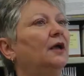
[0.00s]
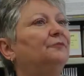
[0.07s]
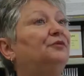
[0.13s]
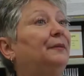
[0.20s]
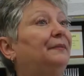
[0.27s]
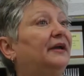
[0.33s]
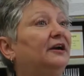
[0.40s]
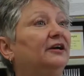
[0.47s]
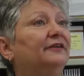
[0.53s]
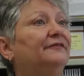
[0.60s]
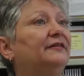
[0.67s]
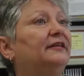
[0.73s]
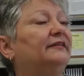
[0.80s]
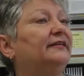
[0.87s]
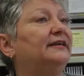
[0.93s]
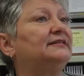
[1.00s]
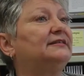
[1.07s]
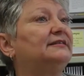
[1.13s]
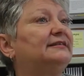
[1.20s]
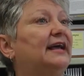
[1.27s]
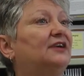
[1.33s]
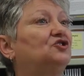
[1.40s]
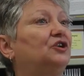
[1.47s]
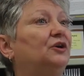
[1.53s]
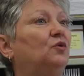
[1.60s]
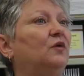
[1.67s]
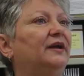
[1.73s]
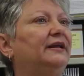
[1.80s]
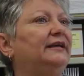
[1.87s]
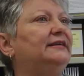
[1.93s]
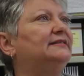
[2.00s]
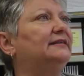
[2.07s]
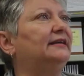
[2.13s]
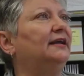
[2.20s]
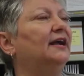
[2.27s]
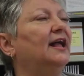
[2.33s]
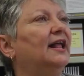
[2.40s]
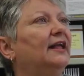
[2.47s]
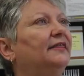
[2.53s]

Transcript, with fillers: Preparing for the test is actually quite easy.